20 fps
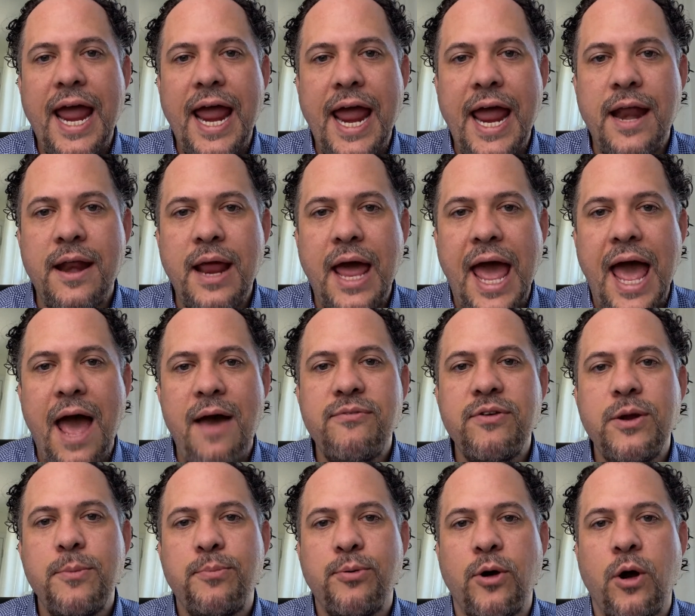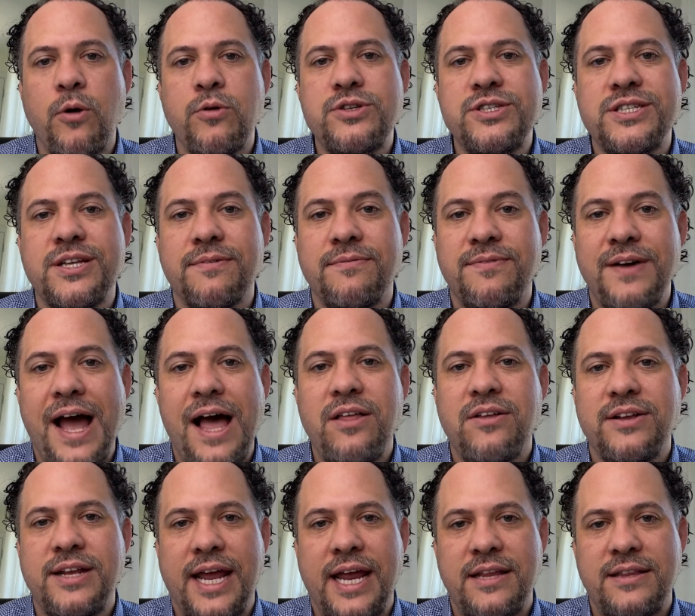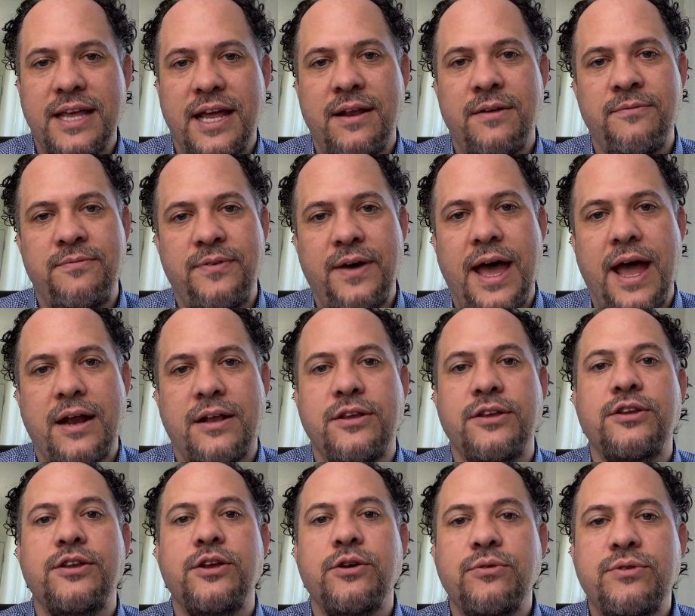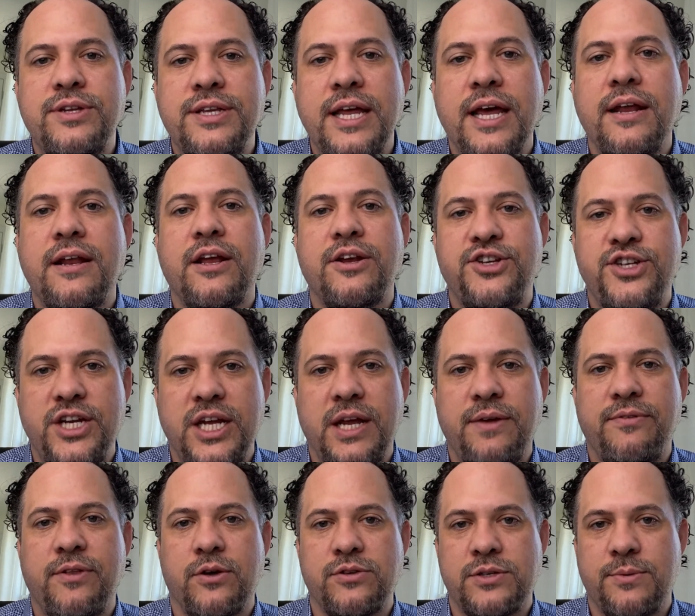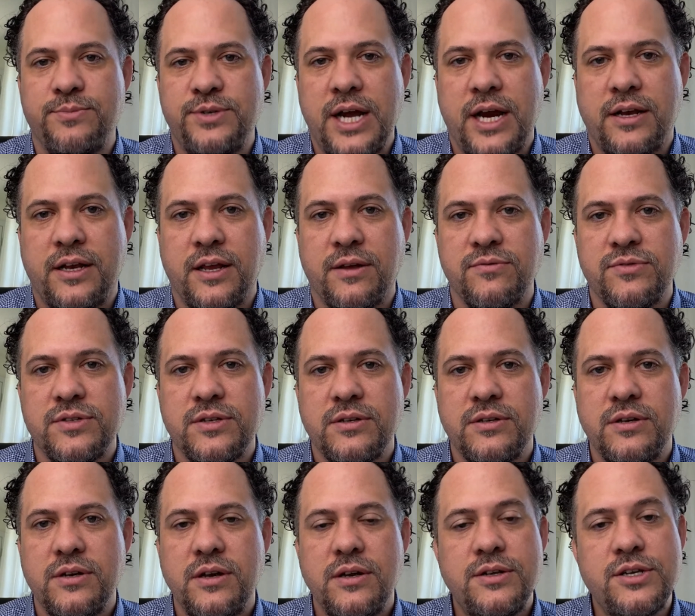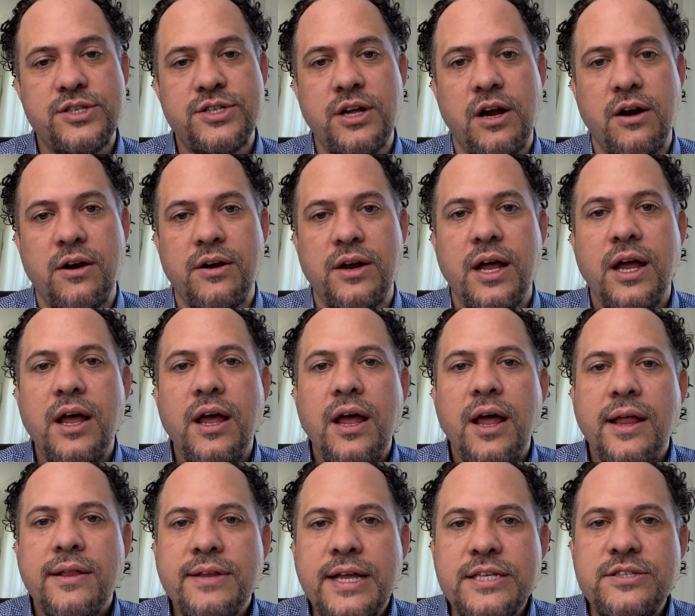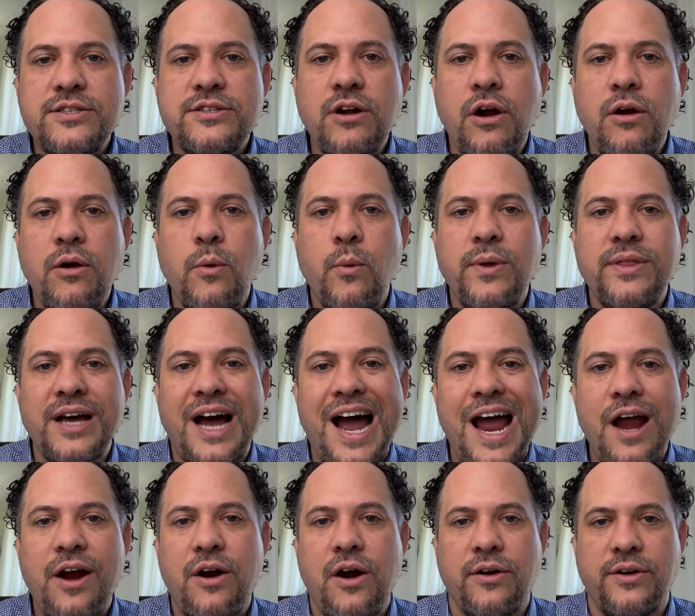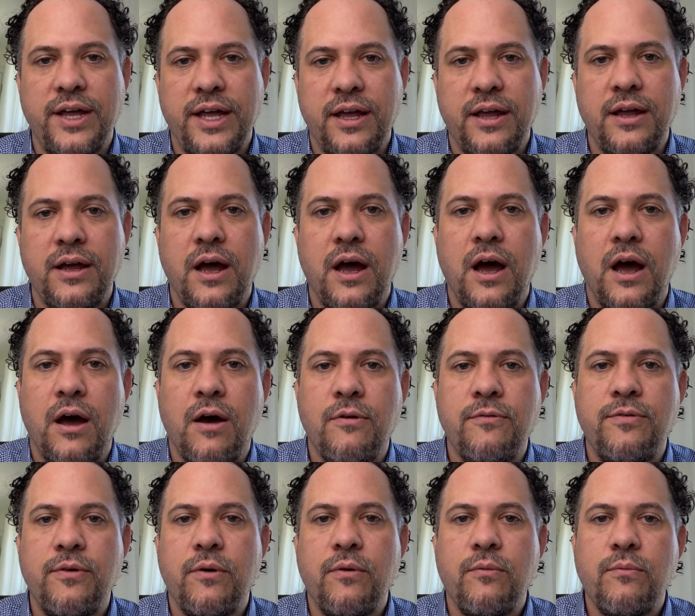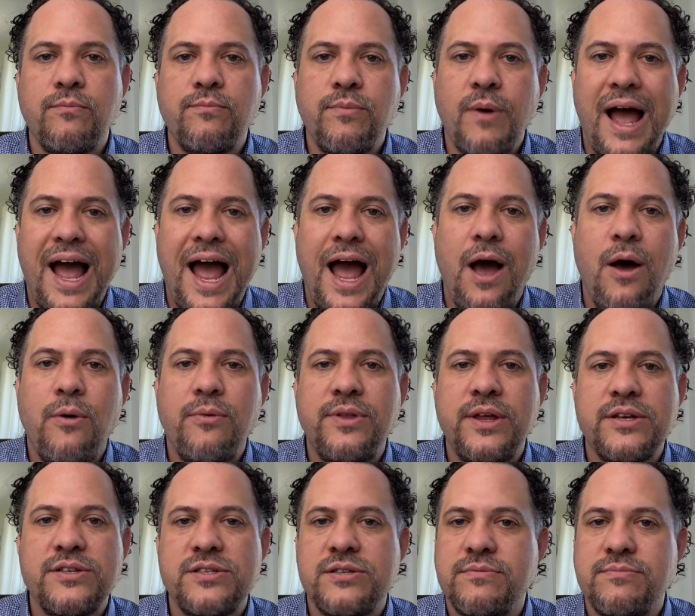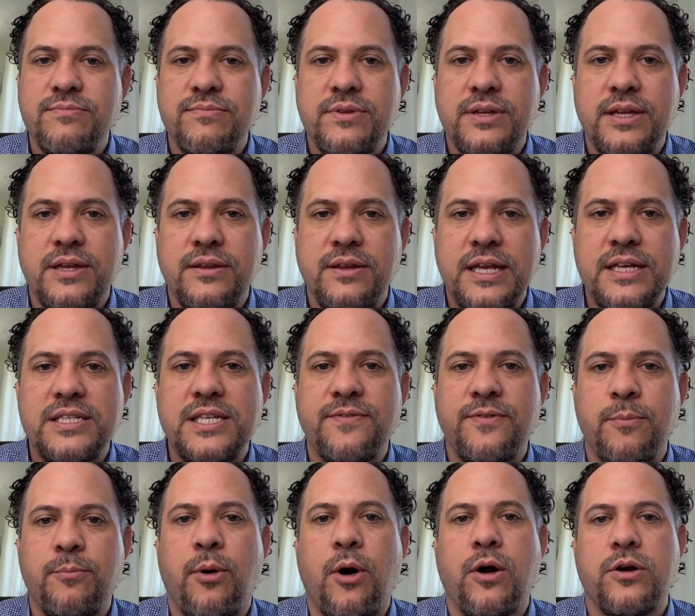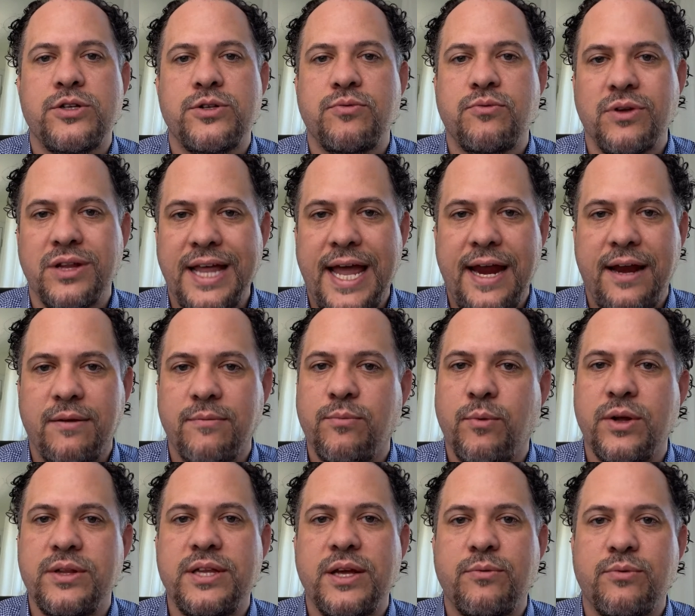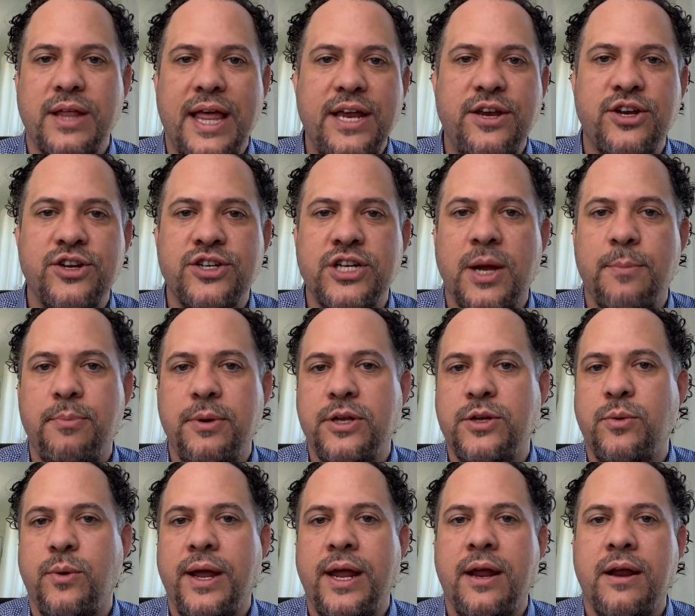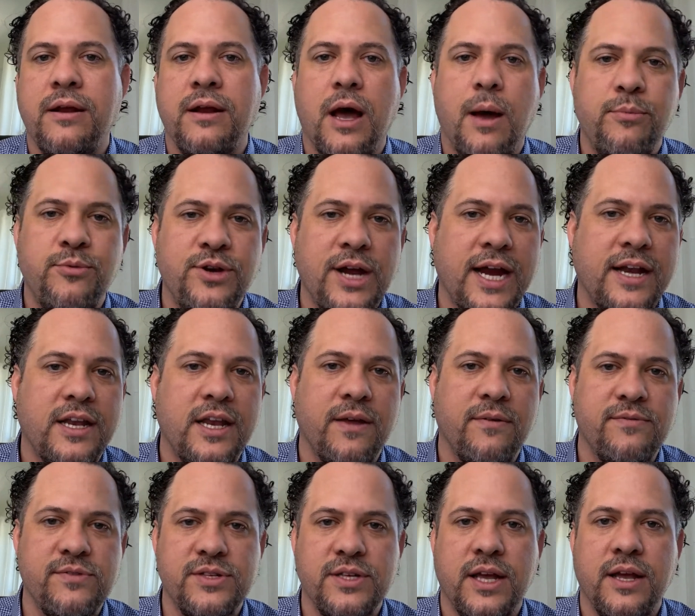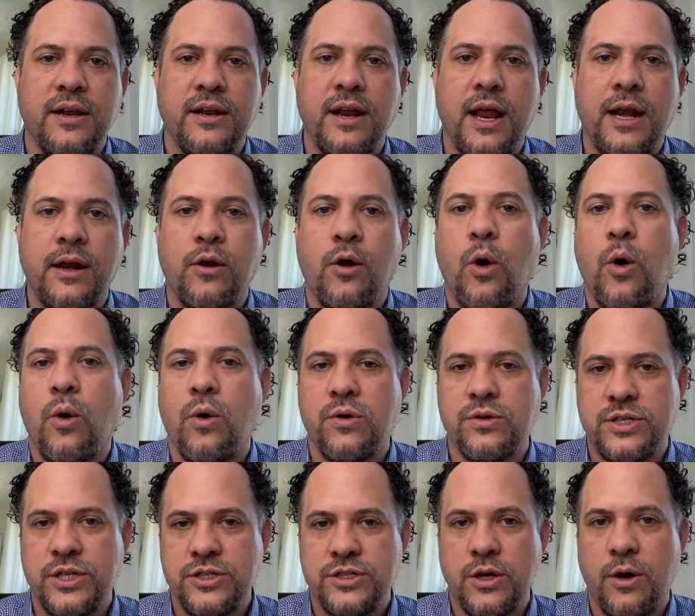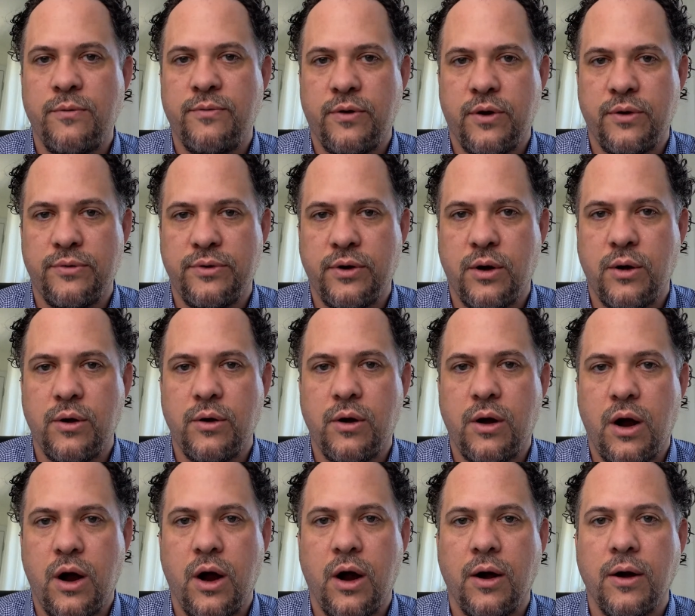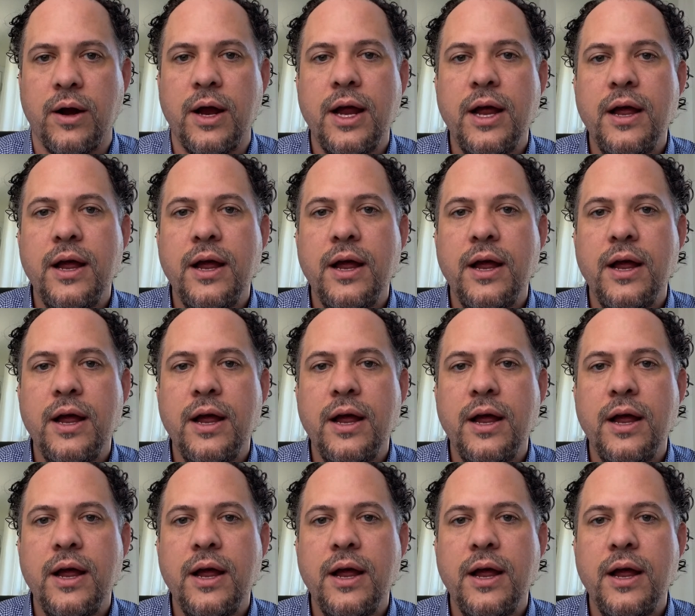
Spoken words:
and have an approach to validate that, in fact, you did achieve those objectives. To start, let's start with the hierarchy of how these different parts relate, what the relationship between objectives and goals and so forth are.